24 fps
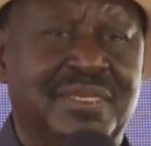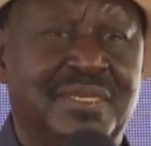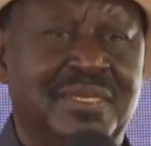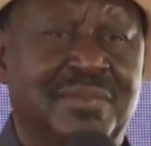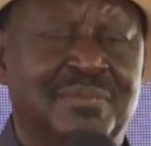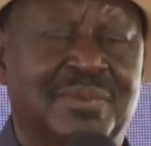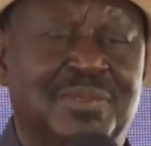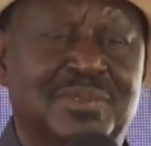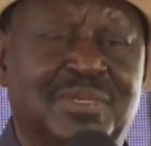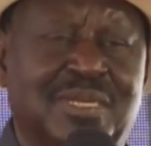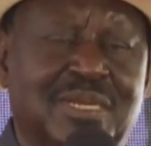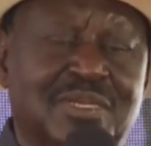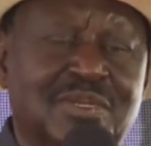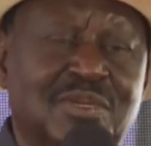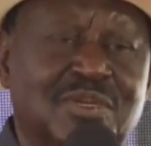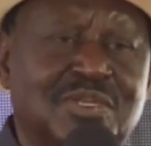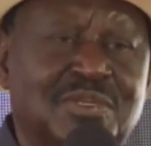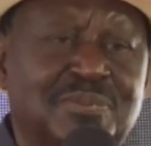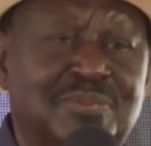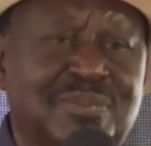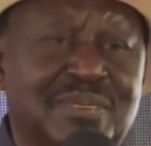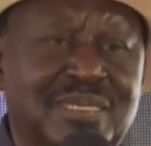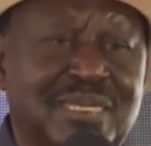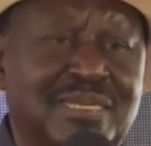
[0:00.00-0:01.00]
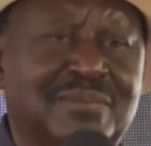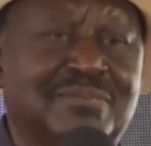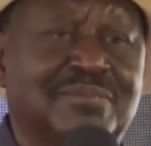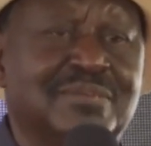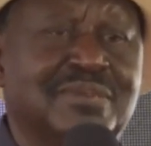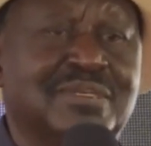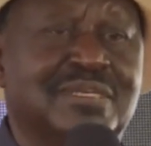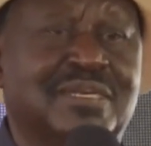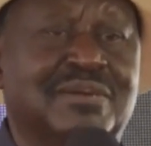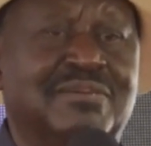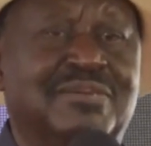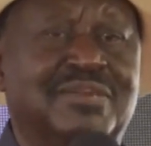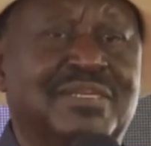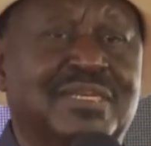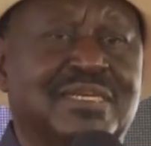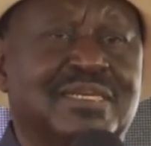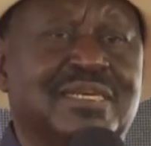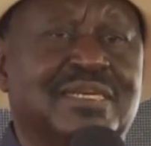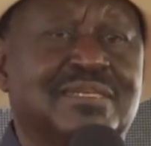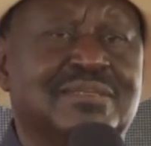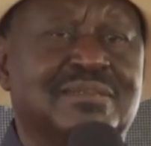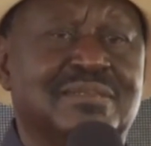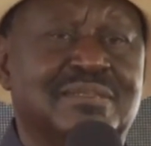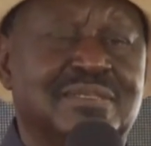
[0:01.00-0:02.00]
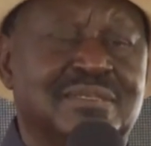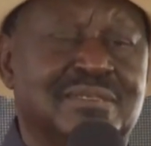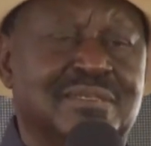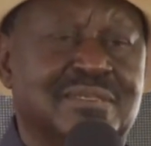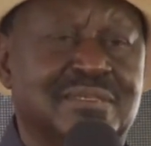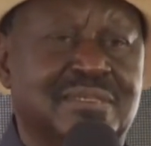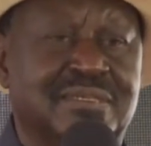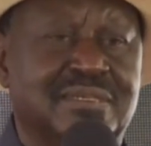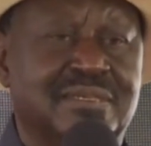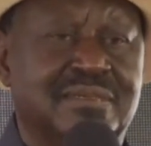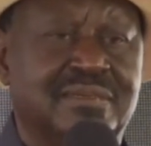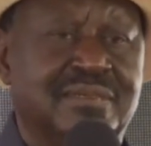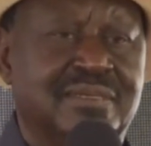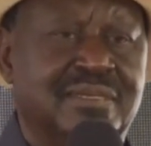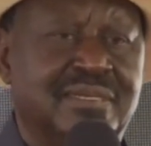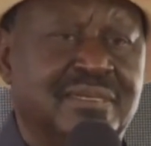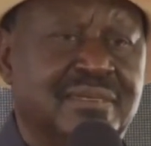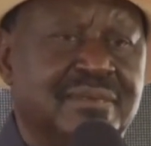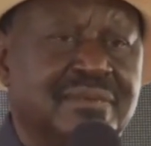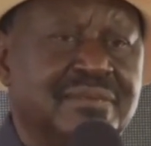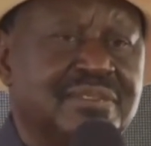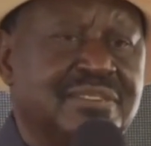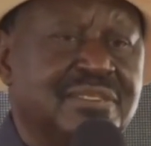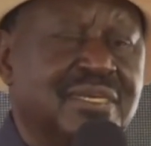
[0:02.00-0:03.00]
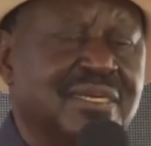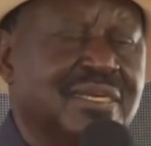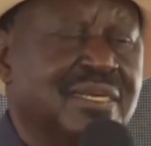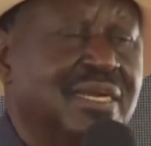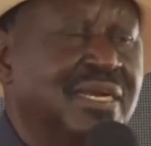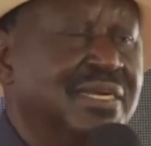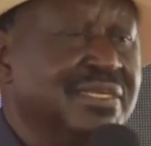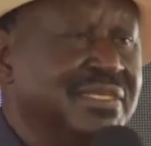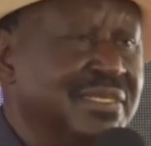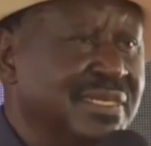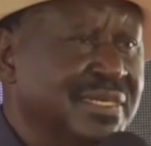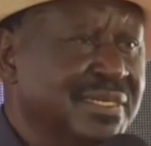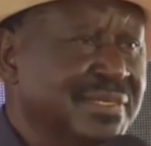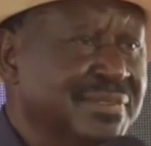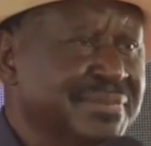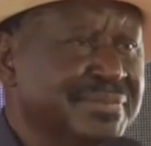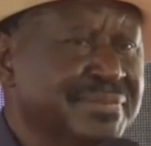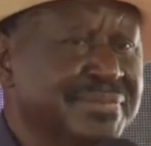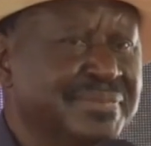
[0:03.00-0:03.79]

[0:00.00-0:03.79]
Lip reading: But you cannot blame Governor Sakaja